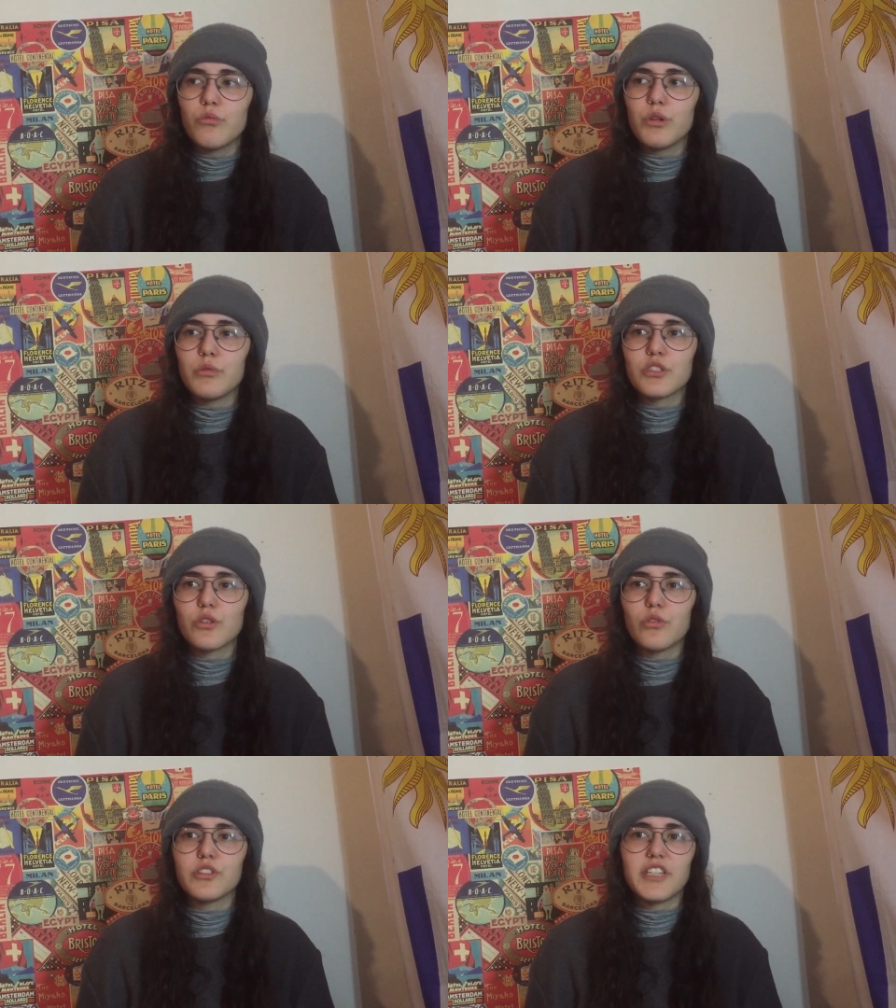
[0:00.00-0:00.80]
which was
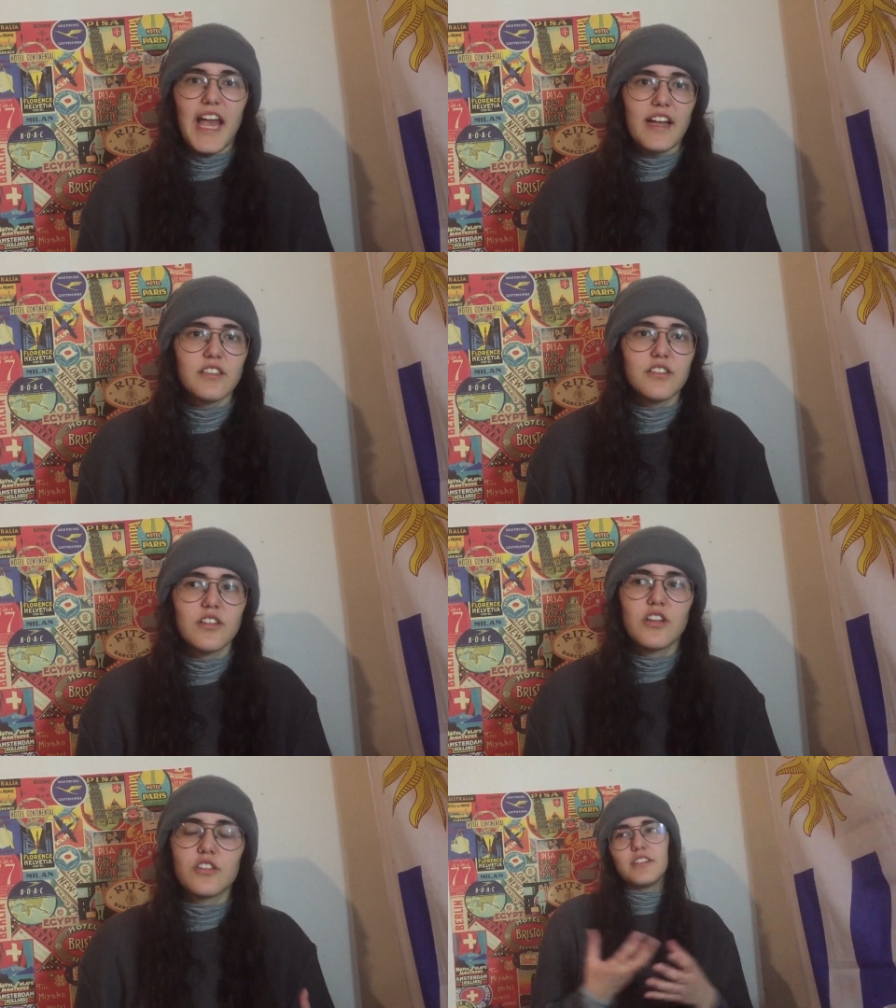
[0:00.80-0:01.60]
called
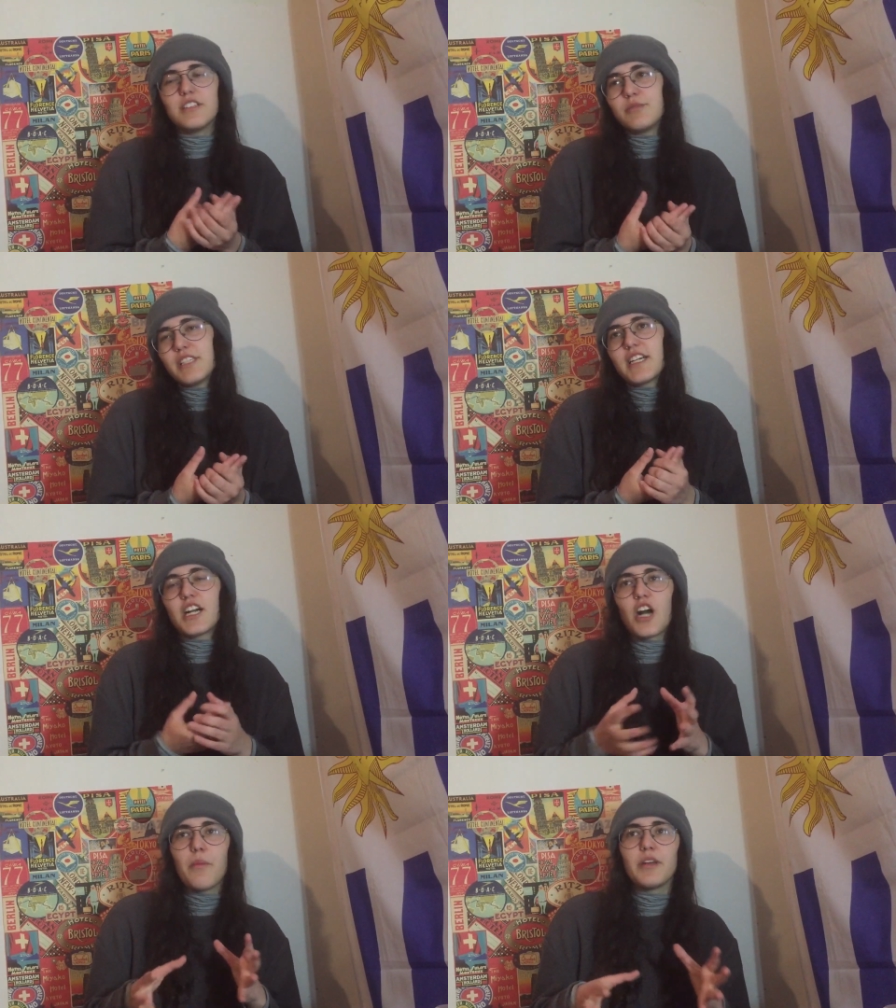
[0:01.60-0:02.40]
Dance it was like a
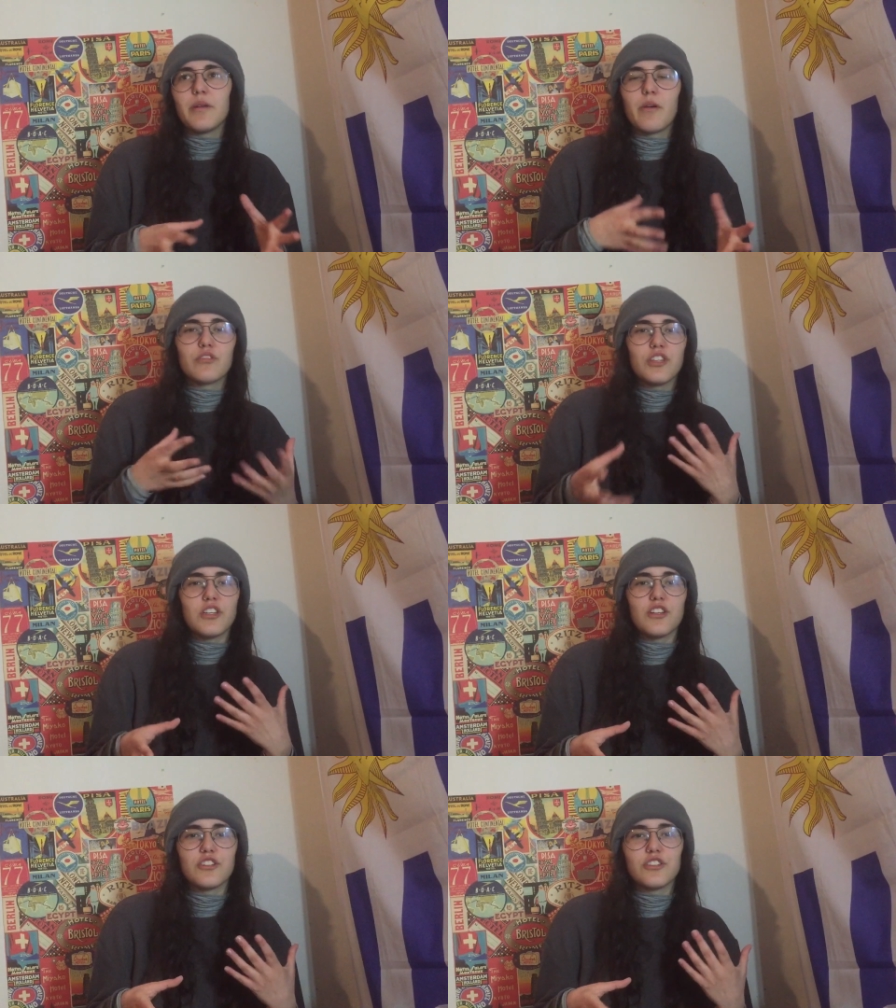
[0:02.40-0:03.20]
comedy about
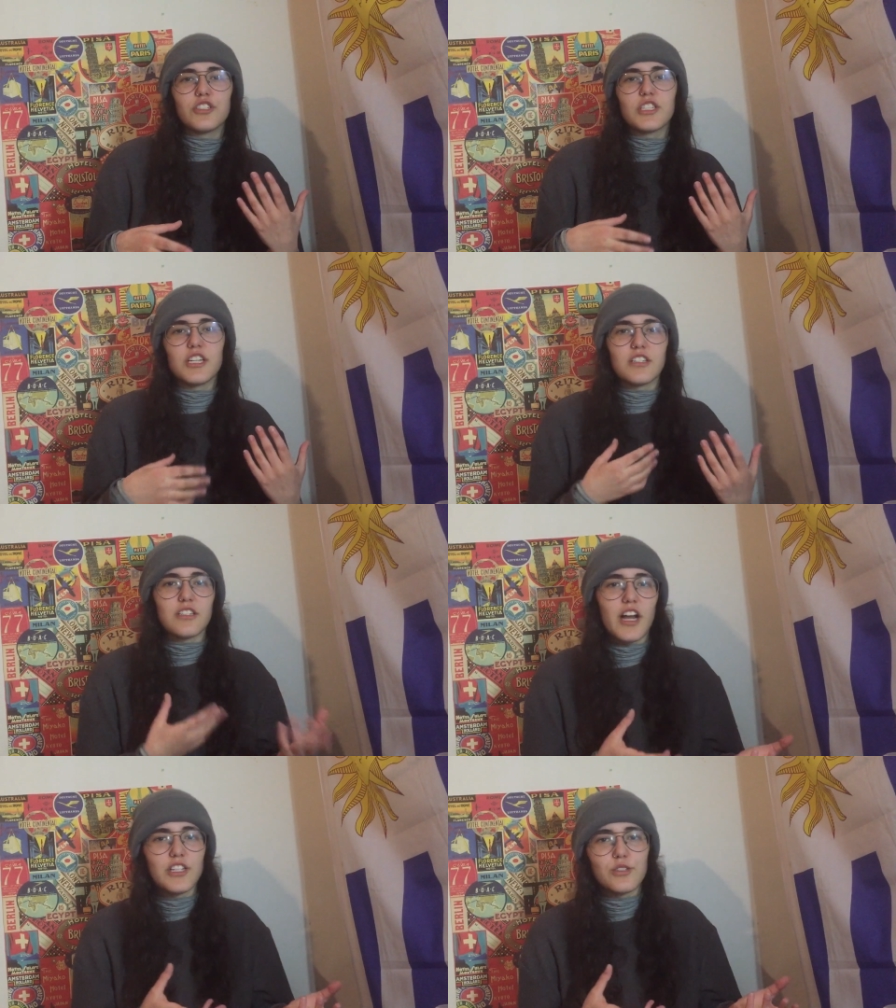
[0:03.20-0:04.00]
teenagers
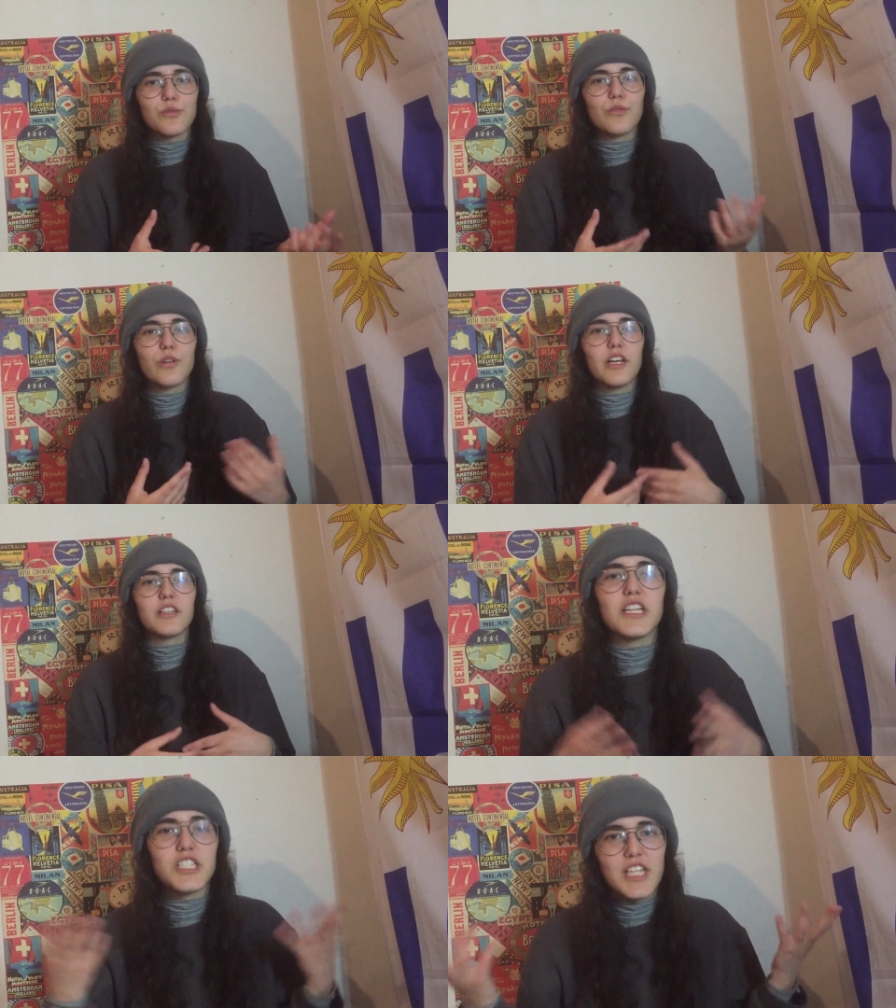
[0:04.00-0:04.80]
in high school
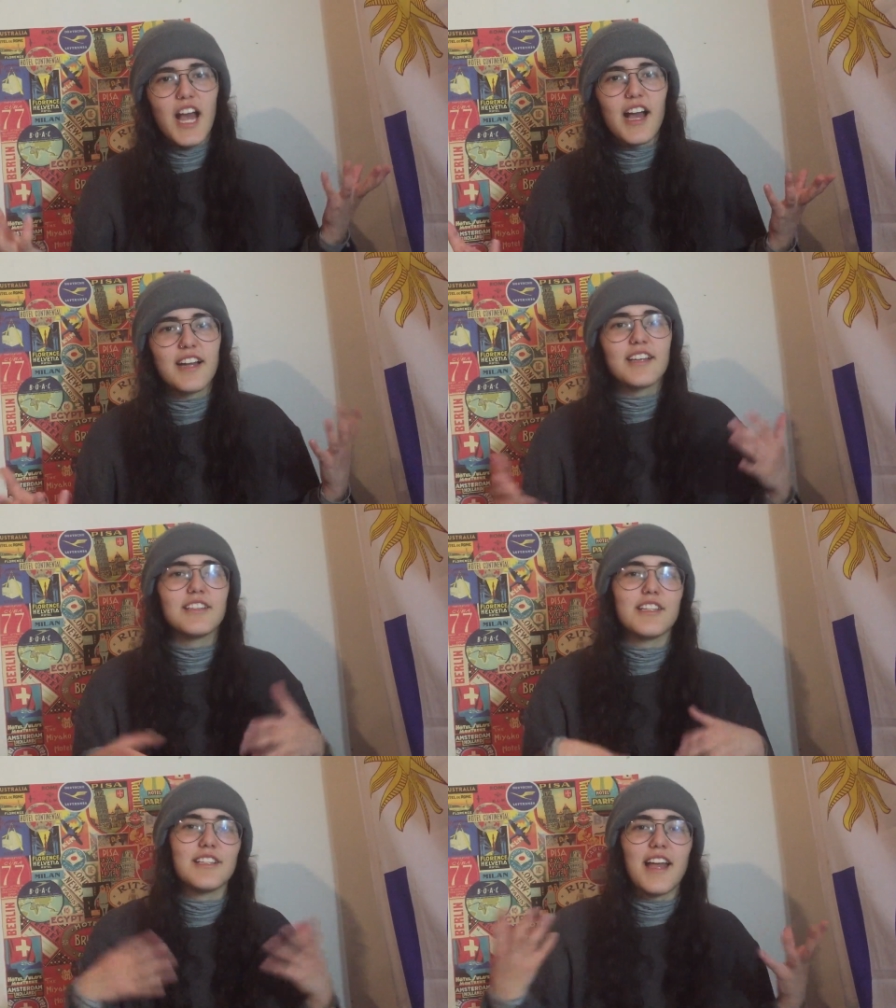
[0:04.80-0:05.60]
and they sang
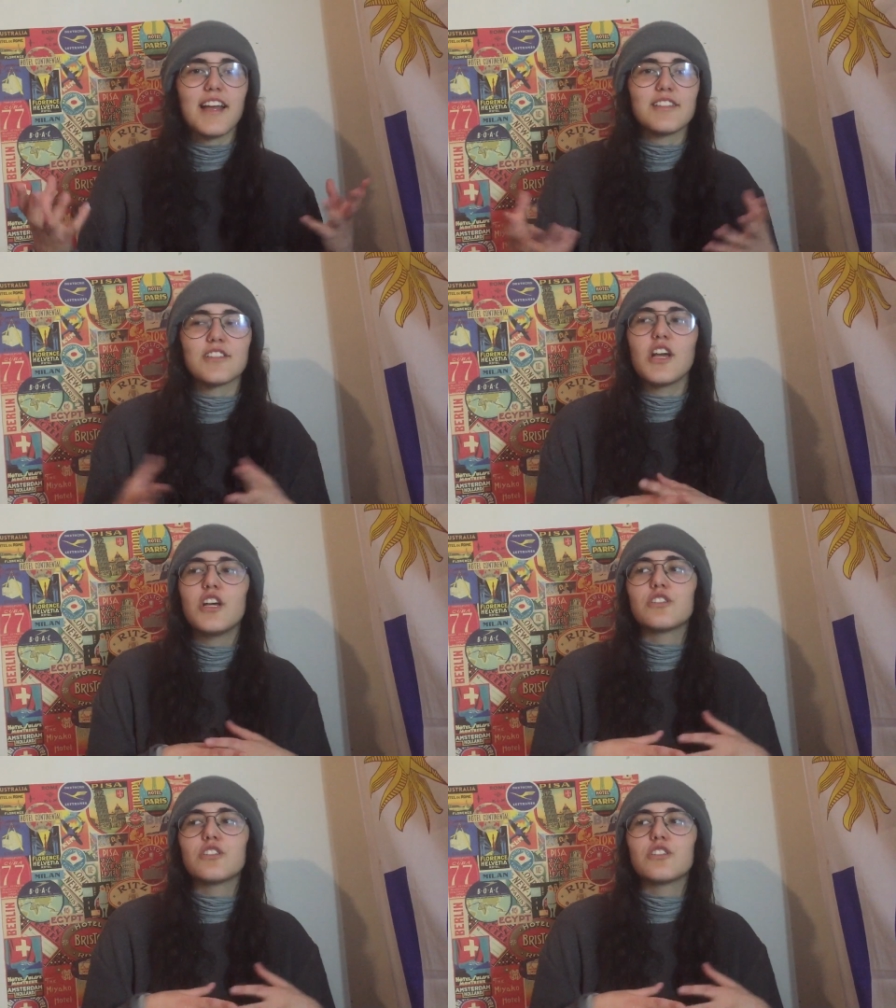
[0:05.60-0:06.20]
and they danced